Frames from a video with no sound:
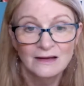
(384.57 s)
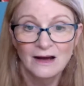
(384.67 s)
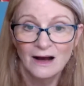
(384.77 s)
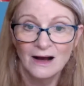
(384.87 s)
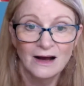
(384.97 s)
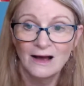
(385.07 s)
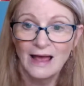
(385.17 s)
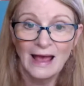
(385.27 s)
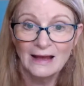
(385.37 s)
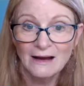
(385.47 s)

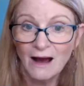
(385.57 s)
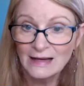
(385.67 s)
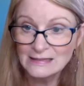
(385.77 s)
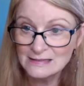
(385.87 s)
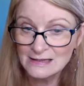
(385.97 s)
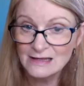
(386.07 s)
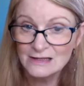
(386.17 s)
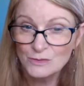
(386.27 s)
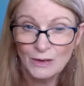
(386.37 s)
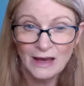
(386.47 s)
and eye
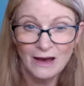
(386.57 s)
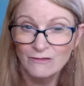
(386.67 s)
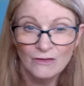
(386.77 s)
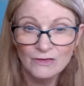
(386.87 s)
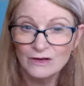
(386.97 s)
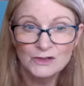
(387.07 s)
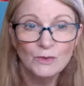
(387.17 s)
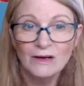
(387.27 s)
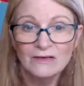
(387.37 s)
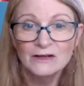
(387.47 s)
disease. We have over
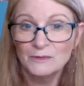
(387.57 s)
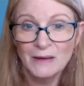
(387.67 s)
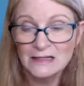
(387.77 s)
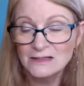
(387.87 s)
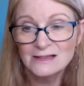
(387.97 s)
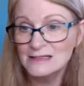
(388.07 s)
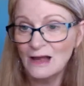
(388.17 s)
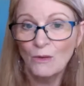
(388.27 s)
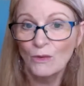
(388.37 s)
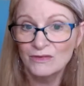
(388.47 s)
1,200 patients
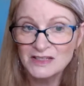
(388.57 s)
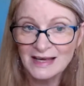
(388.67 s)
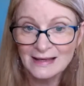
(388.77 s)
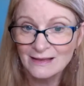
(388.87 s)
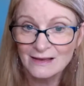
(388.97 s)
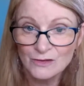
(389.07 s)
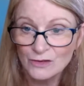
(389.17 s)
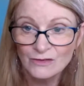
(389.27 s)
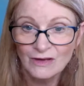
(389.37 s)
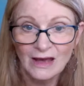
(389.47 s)
now who have taken that
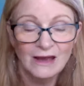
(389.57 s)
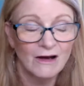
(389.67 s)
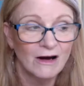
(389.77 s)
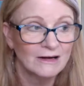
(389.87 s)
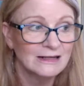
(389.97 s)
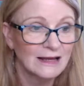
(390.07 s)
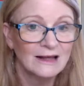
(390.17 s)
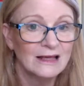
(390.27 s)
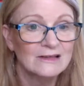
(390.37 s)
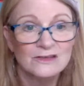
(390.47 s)
survey. Our data
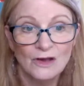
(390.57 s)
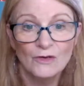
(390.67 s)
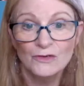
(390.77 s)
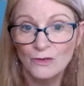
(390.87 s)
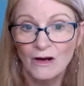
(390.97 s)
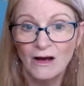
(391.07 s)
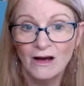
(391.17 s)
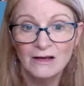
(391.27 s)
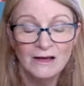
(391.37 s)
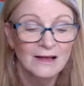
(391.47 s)
is so
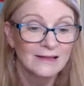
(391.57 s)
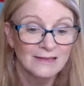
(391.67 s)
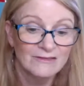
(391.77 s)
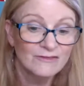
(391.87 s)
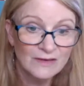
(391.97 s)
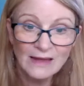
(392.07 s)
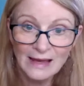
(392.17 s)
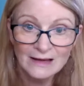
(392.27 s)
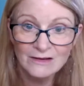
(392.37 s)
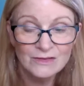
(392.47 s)
strong that Phil
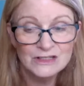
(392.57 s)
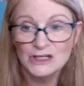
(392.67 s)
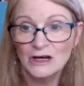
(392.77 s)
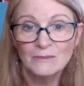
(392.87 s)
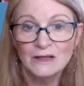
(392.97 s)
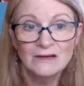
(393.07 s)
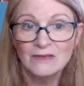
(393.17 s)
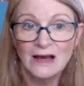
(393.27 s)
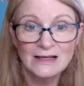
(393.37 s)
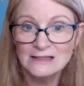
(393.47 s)
Hanna, the chairman of
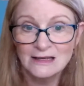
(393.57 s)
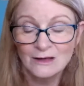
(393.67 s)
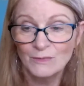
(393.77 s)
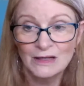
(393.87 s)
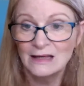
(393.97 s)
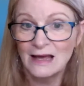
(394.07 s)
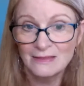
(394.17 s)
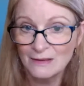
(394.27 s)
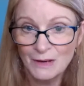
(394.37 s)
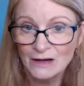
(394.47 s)
the IC committee at
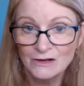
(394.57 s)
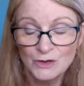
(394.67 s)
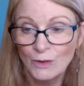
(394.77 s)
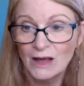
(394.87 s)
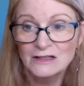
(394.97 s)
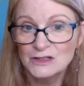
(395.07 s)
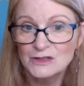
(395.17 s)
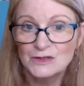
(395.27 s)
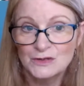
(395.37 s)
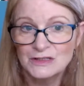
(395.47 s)
the American Urology
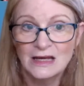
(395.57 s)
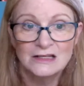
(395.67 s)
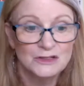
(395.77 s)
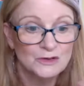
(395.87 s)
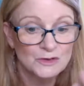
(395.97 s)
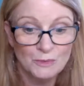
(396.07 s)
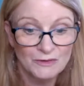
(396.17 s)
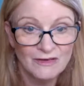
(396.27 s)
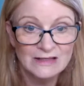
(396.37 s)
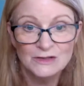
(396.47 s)
Association, who's a
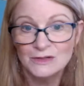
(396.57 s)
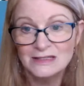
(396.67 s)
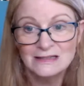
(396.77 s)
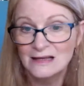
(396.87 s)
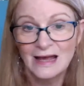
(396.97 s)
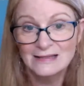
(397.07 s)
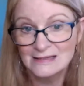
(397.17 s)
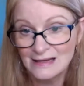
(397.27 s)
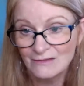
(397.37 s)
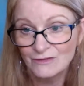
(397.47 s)
professor at
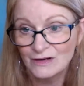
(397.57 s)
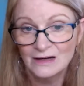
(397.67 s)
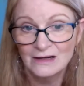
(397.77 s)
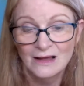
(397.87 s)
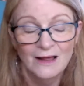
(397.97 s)
Stanford,